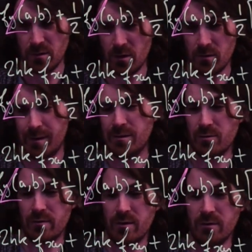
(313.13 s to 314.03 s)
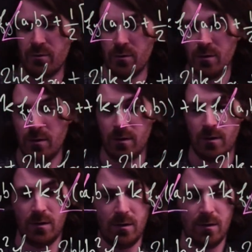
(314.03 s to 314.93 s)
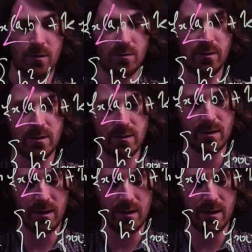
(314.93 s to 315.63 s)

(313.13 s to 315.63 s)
not a derivative. So this is